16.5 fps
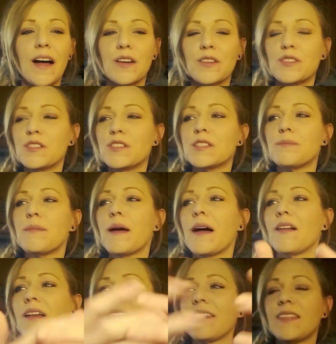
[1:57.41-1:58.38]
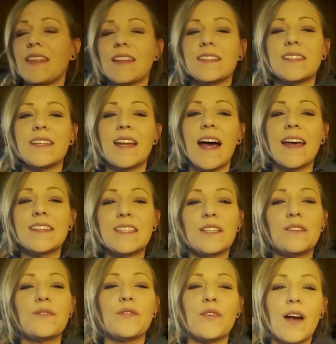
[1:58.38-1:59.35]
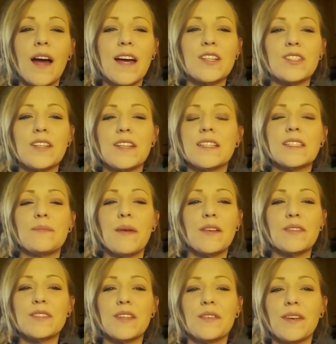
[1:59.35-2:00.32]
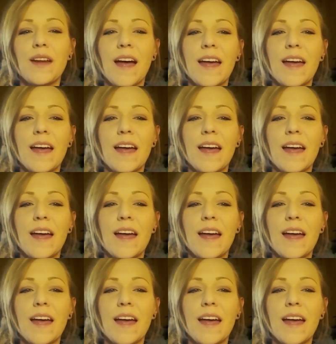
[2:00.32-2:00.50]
you smell like it's nice and fresh and it smells so nice,